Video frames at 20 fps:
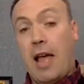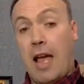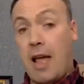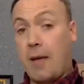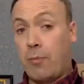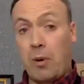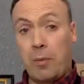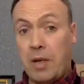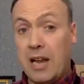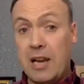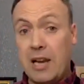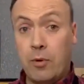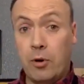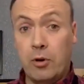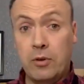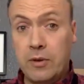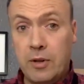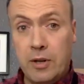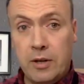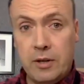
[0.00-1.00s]
probably
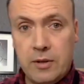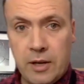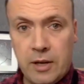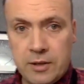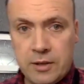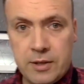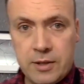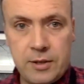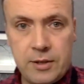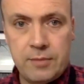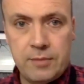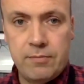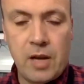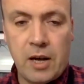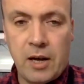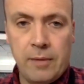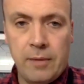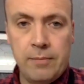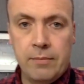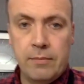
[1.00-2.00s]
anyone that's
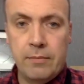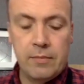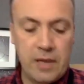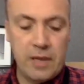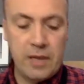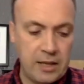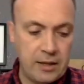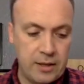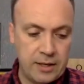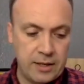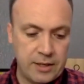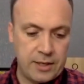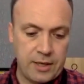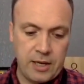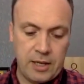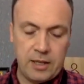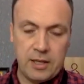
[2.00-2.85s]
in this